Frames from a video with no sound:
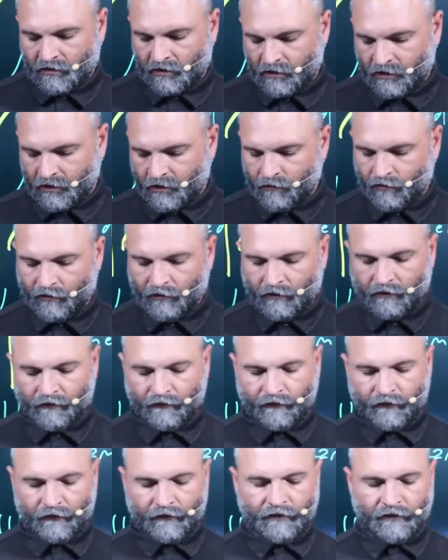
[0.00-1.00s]
Hebrew
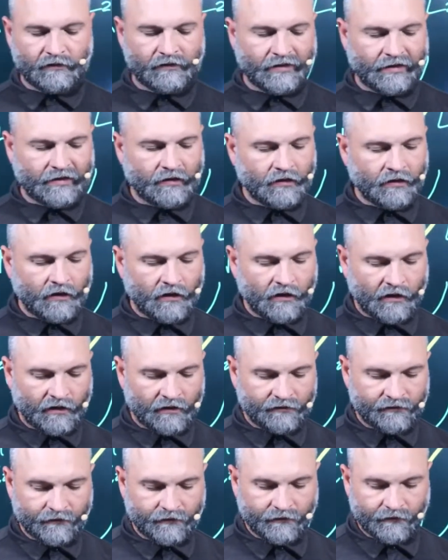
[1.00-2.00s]
for the letter
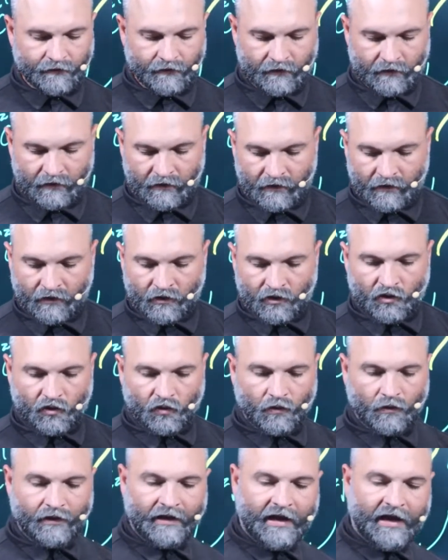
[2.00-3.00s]
Kaf,
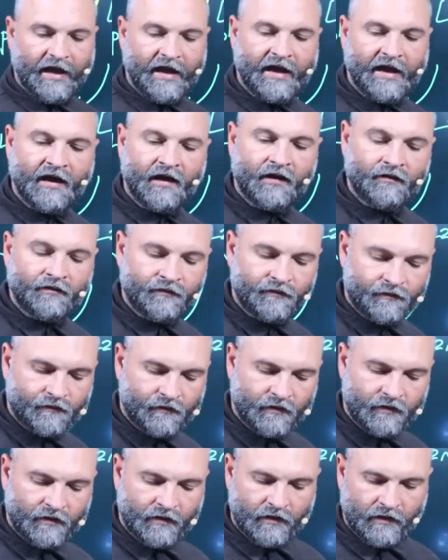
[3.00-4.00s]
we have
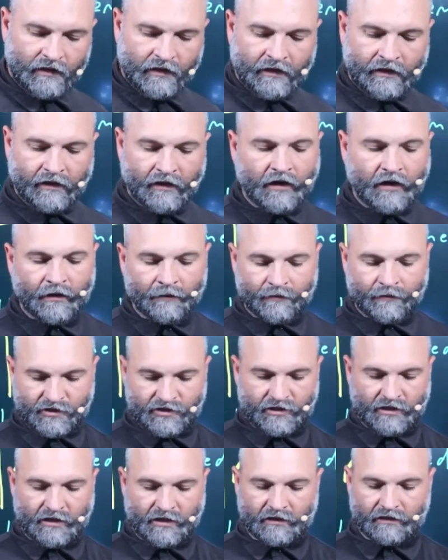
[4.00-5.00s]
an
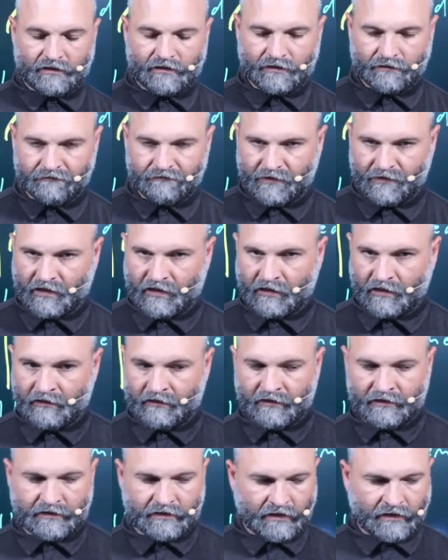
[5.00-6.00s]
object. Okay, in
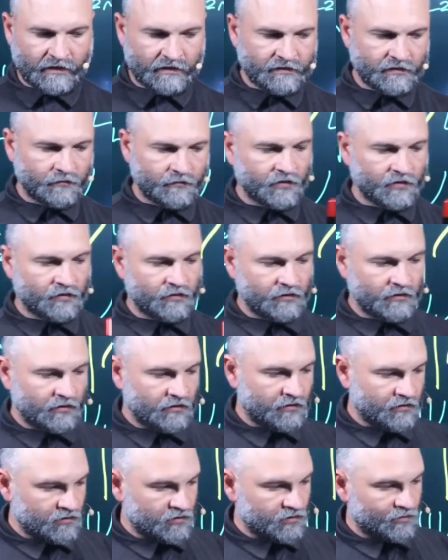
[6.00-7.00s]
this case, I'm going to
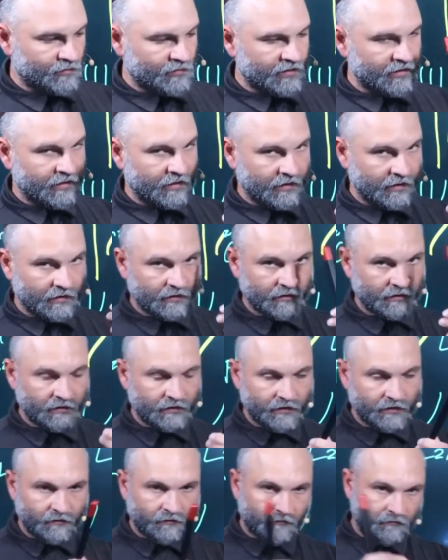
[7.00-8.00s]
use my
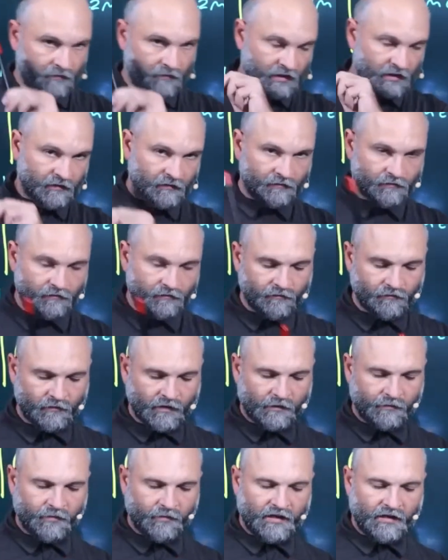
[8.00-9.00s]

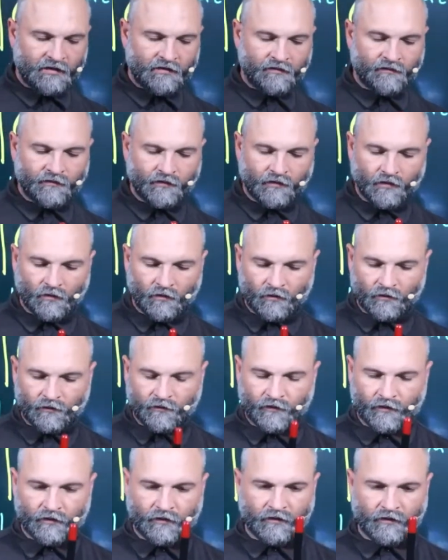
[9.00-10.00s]
pen for
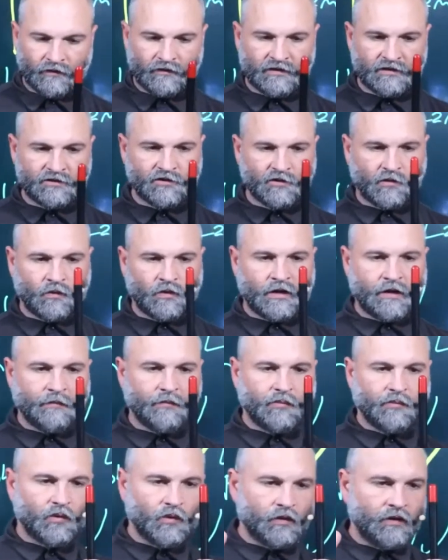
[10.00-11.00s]
the digital
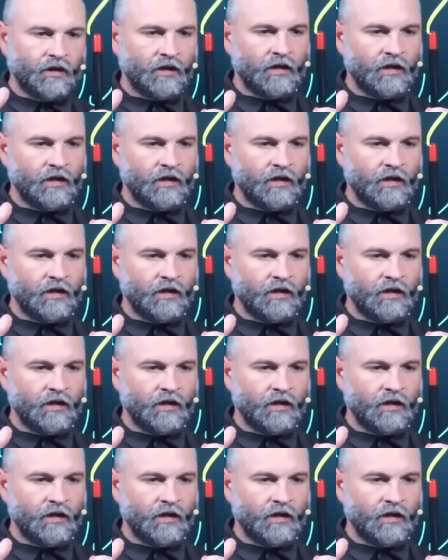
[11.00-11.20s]
whiteboard.